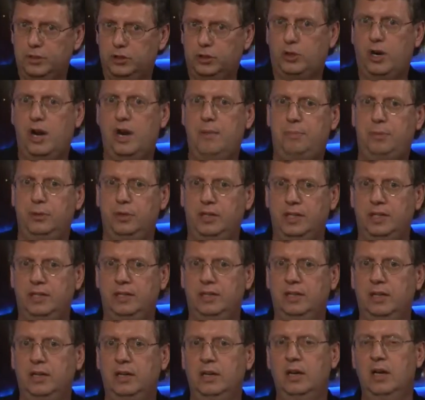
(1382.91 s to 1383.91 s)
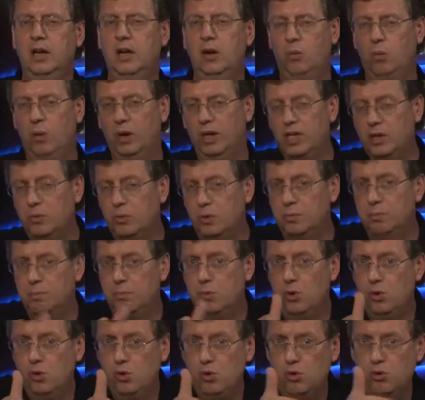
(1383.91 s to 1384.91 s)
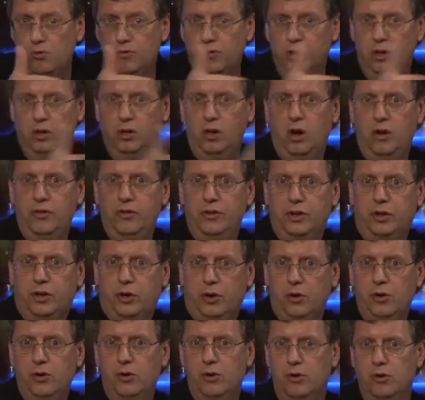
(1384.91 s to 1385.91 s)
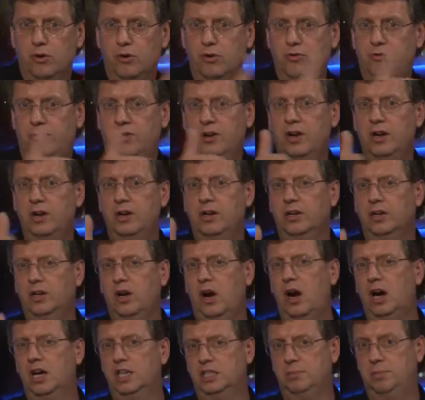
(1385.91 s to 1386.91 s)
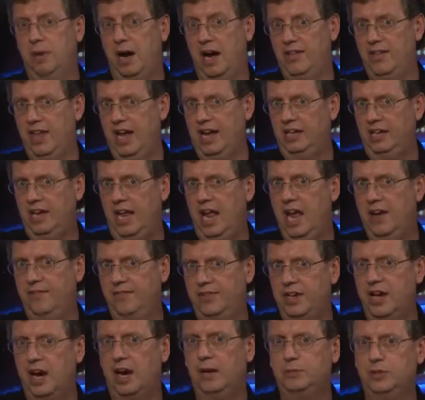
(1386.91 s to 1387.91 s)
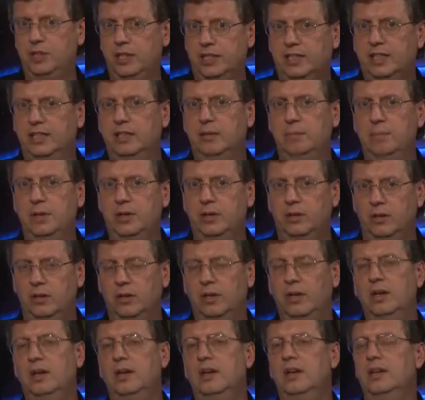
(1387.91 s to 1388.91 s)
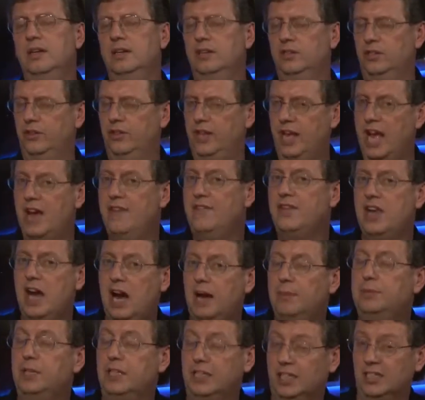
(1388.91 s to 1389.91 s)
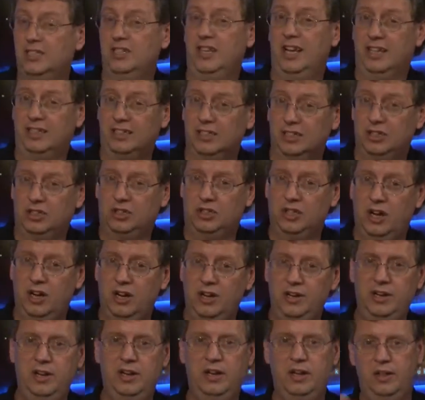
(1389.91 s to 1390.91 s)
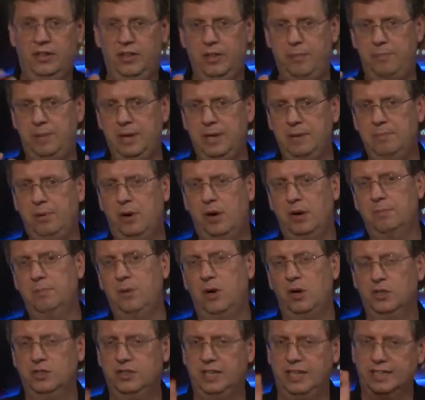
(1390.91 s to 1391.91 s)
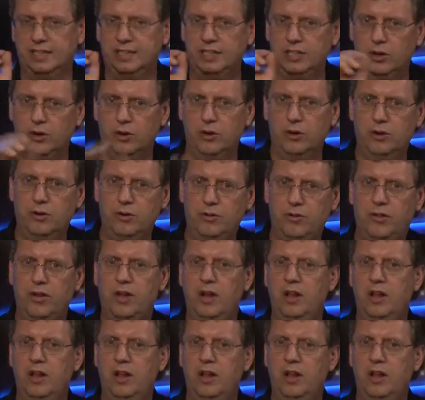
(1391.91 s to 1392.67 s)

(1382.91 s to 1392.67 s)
trampoline. Well, it would move along the curve caused by that heavy object in the middle. Mm-hmm. So the heavy object is like the sun, the ping pong ball is like the earth,